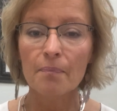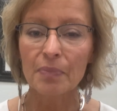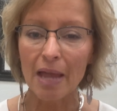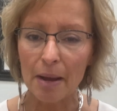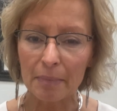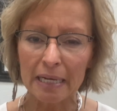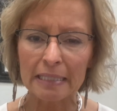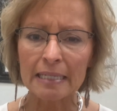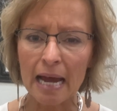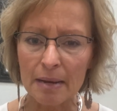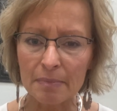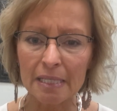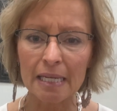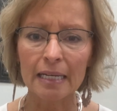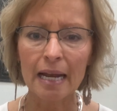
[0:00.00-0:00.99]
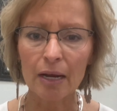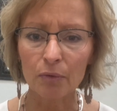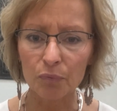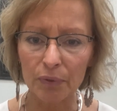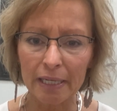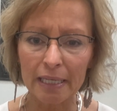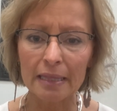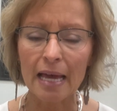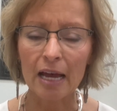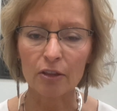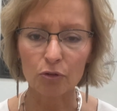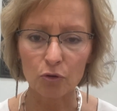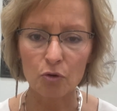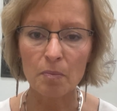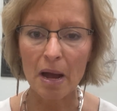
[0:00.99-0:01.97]
how many times can I read that
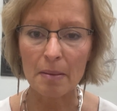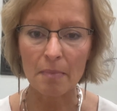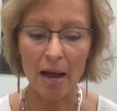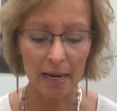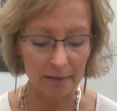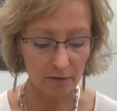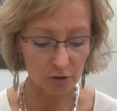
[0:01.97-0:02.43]
through my mind?